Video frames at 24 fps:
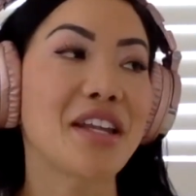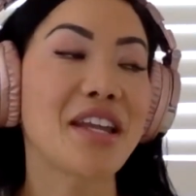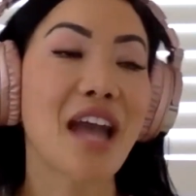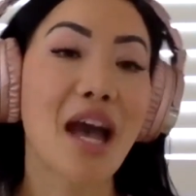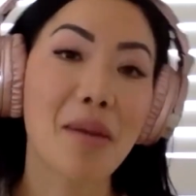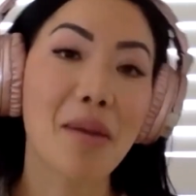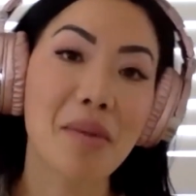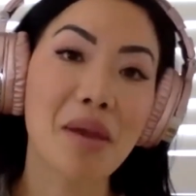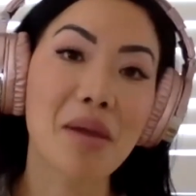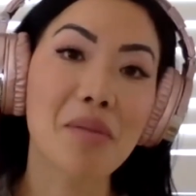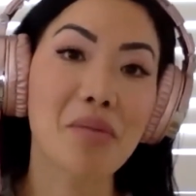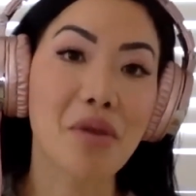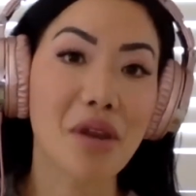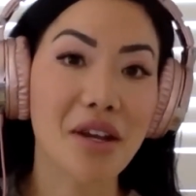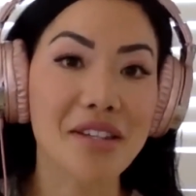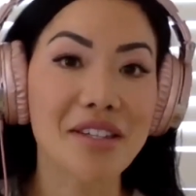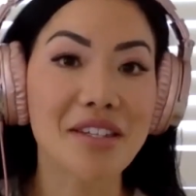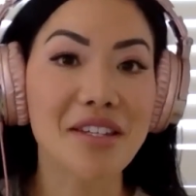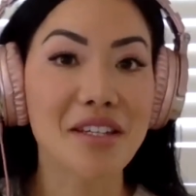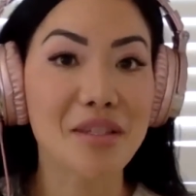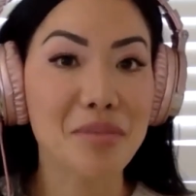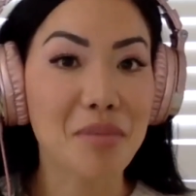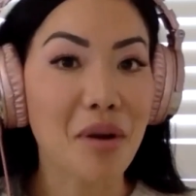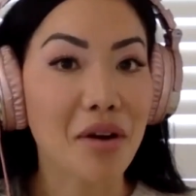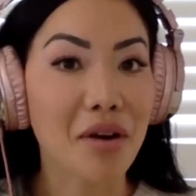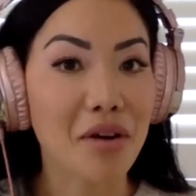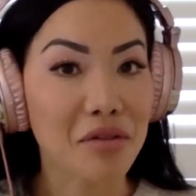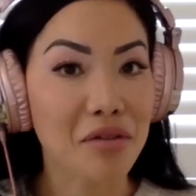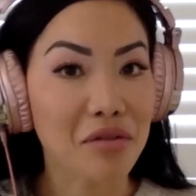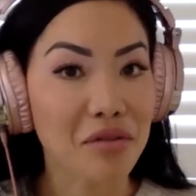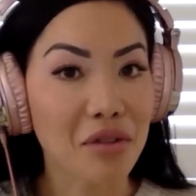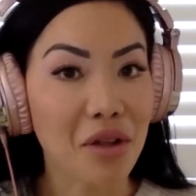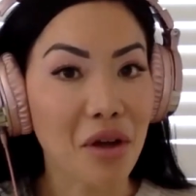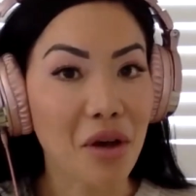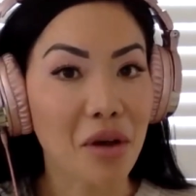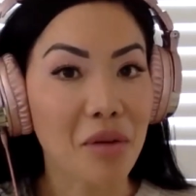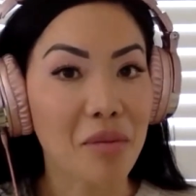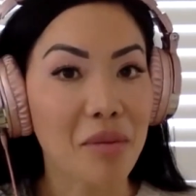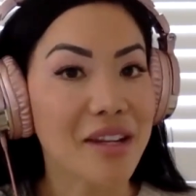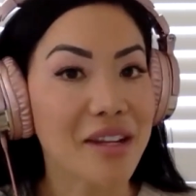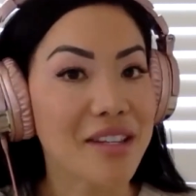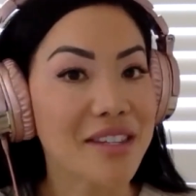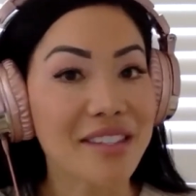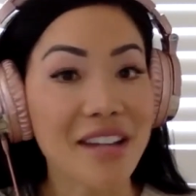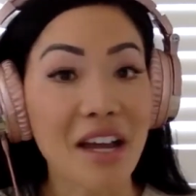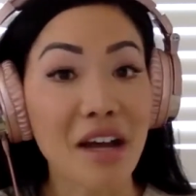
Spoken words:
yeah, being present is part of flow, but it's